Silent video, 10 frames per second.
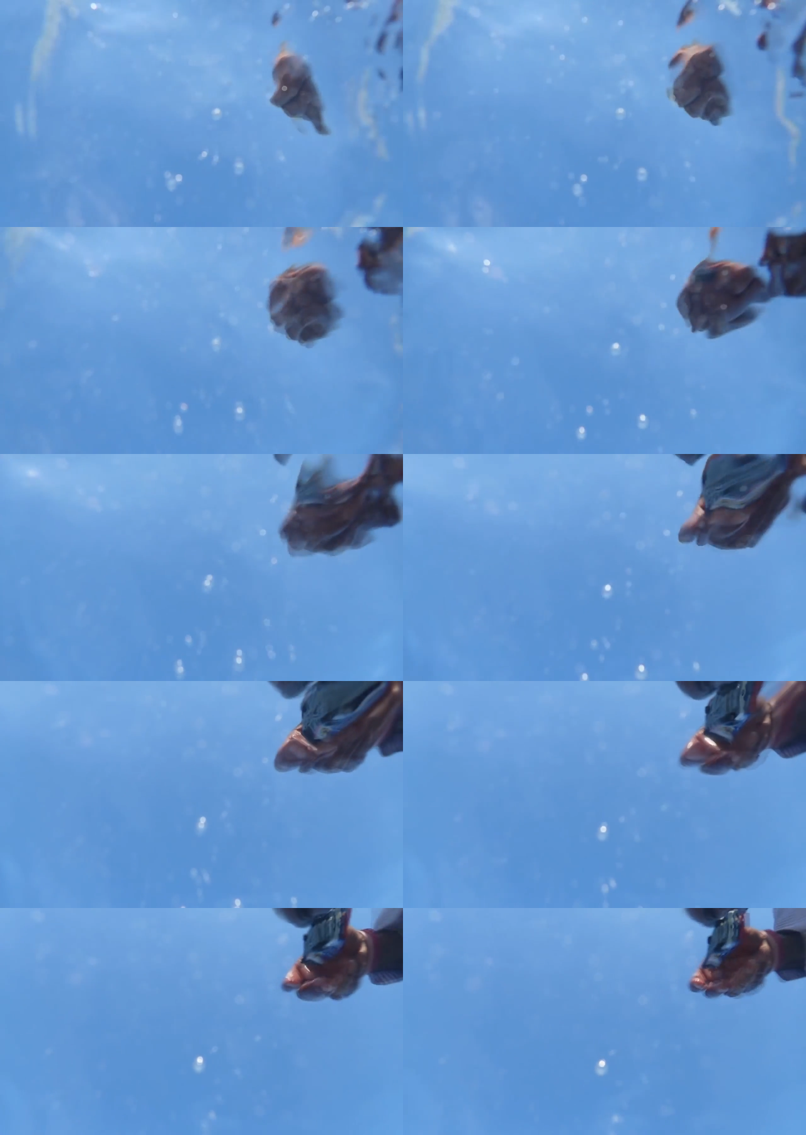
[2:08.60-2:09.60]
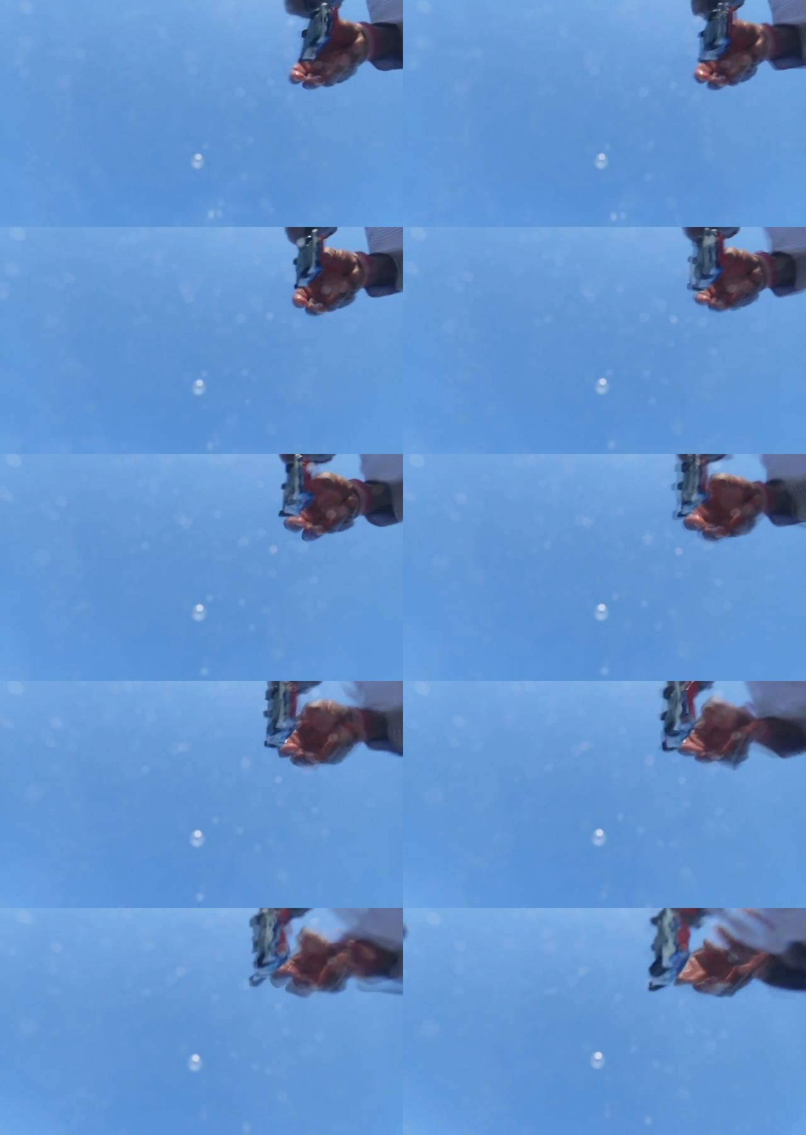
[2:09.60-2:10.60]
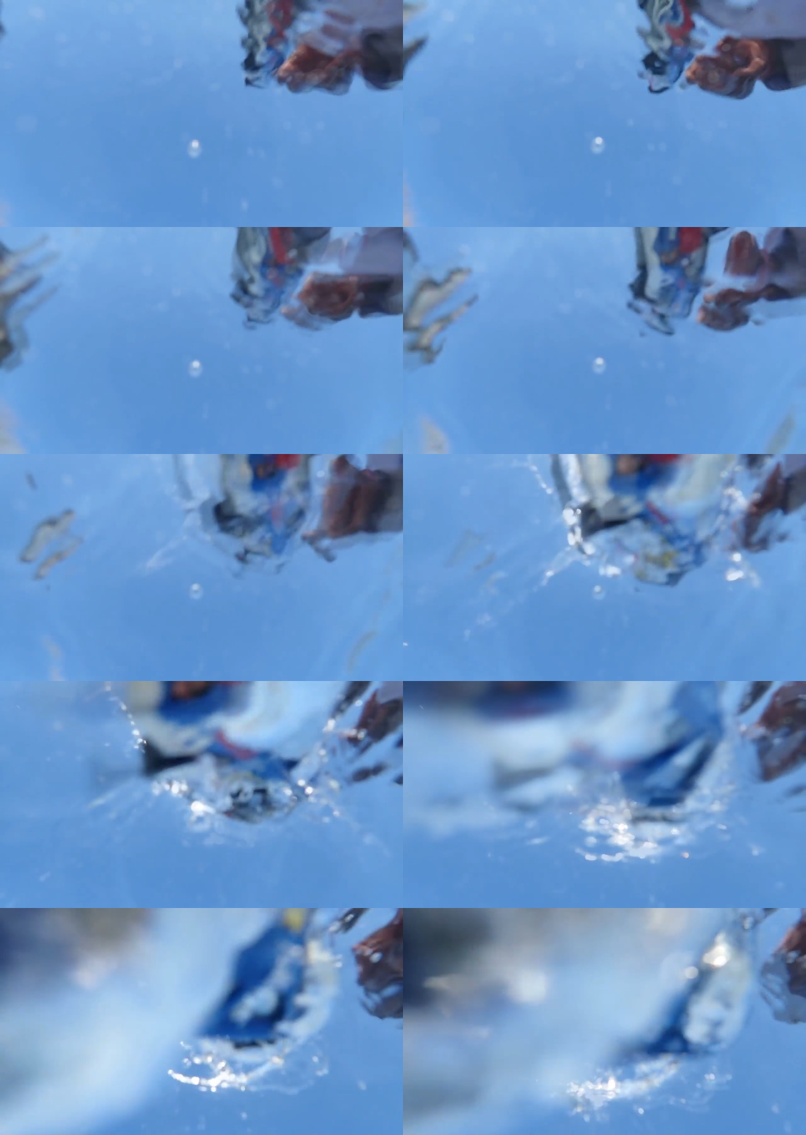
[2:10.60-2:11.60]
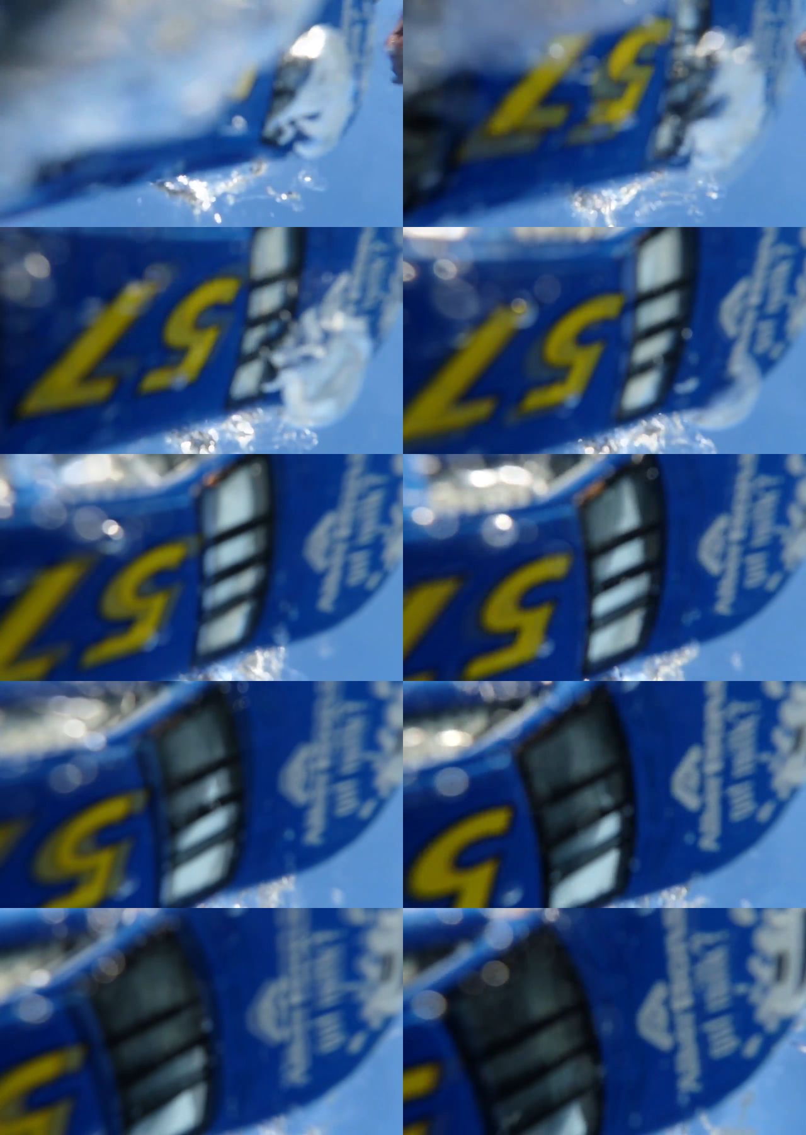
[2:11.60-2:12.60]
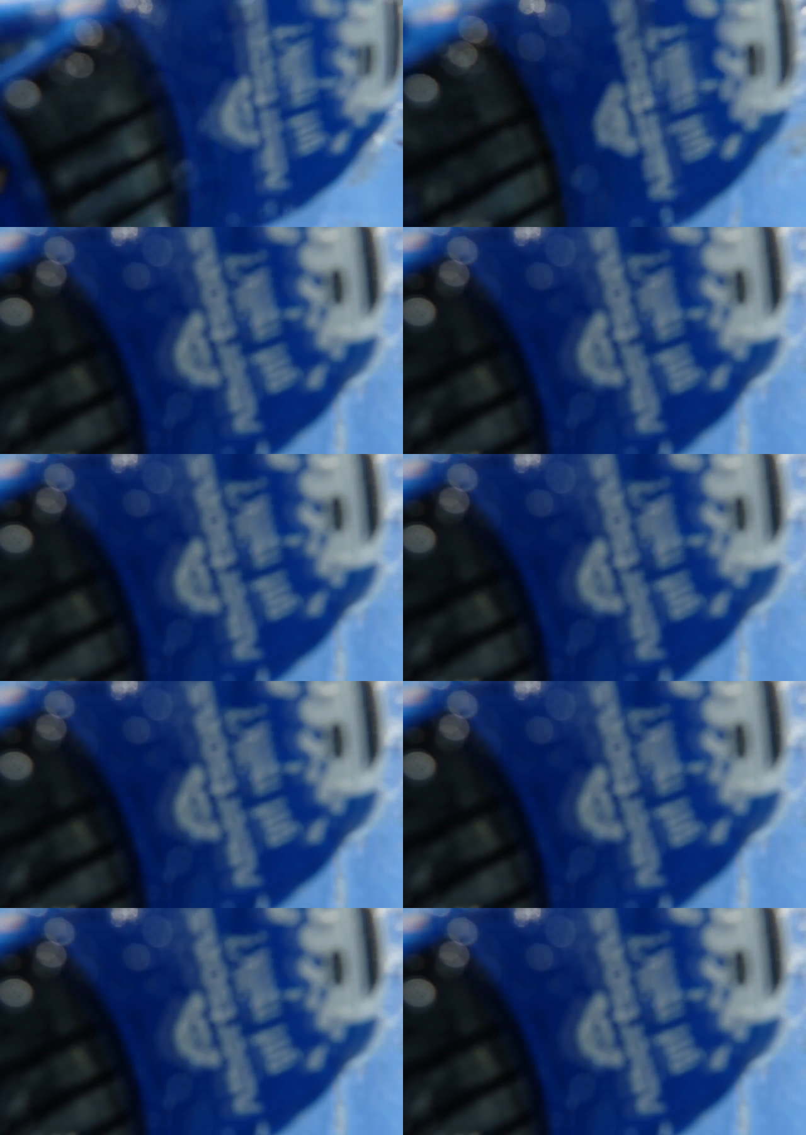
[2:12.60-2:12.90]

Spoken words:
Nobody's mouth can be seen.